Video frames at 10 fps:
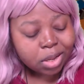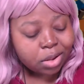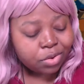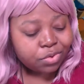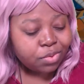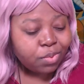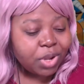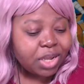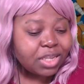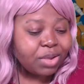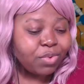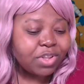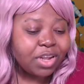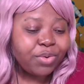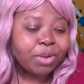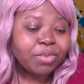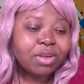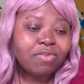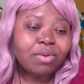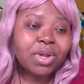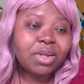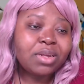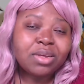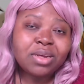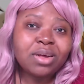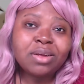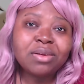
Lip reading: So when he said he was angry at himself, I'm like, yeah.